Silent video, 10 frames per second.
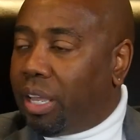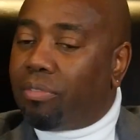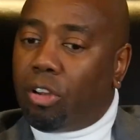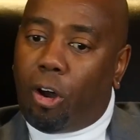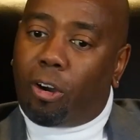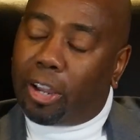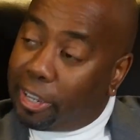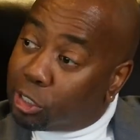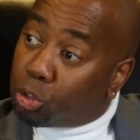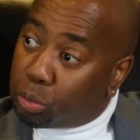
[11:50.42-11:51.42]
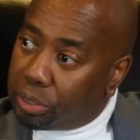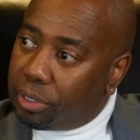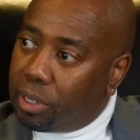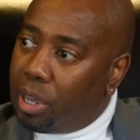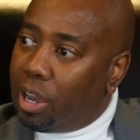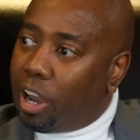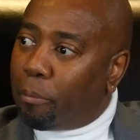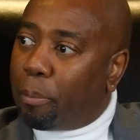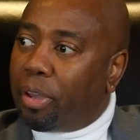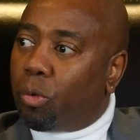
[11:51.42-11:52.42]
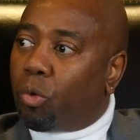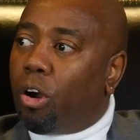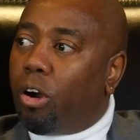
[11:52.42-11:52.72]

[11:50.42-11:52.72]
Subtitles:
They have a long history of being wrong.